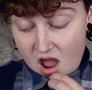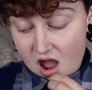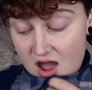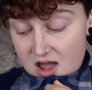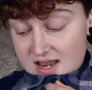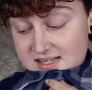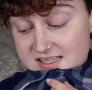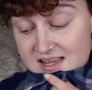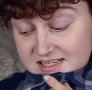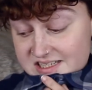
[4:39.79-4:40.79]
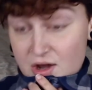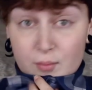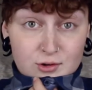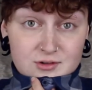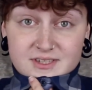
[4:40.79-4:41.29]
uh, it's like
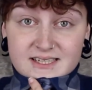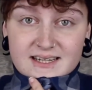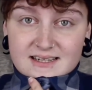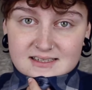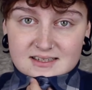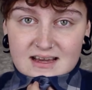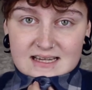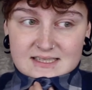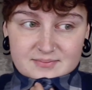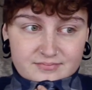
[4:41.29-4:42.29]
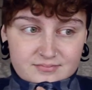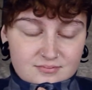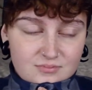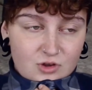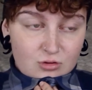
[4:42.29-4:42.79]
doubled in size
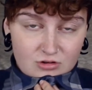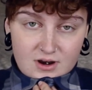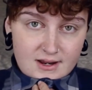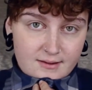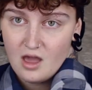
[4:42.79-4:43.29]
already.